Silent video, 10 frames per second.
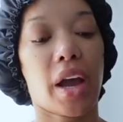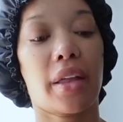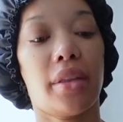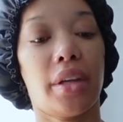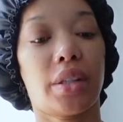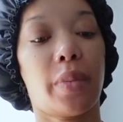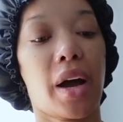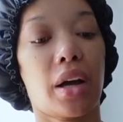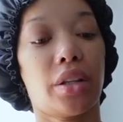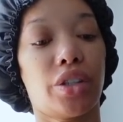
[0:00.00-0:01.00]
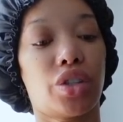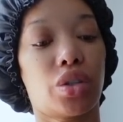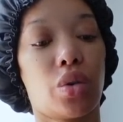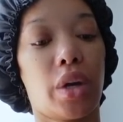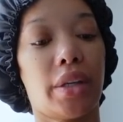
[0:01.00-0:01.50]
got this Paula's
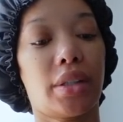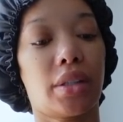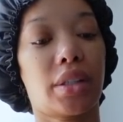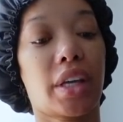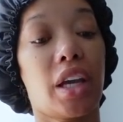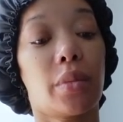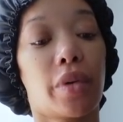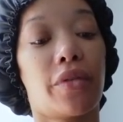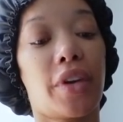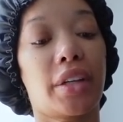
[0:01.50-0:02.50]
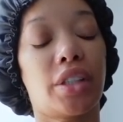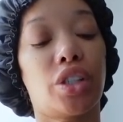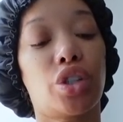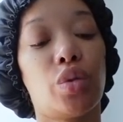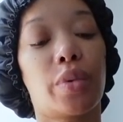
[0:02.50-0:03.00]
Choice Skin
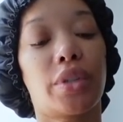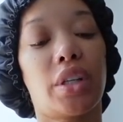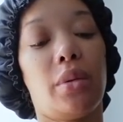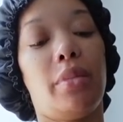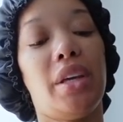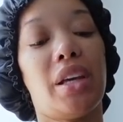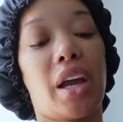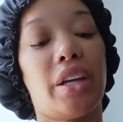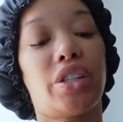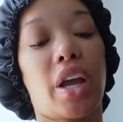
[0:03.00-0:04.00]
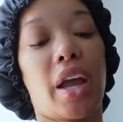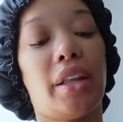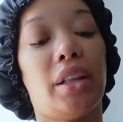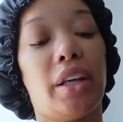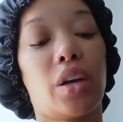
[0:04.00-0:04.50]
Perfecting two percent B H A
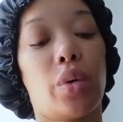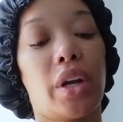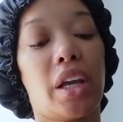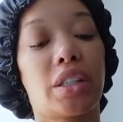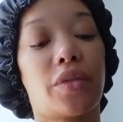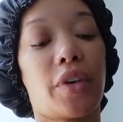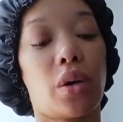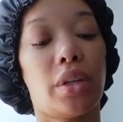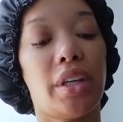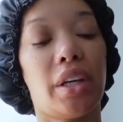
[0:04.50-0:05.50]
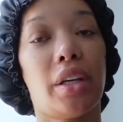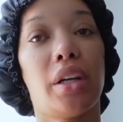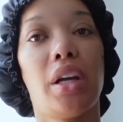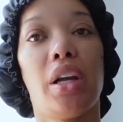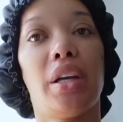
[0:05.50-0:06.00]
Liquid Exfoliant.
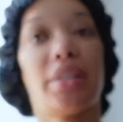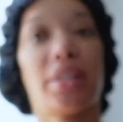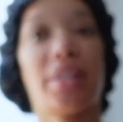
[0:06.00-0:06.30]
It's a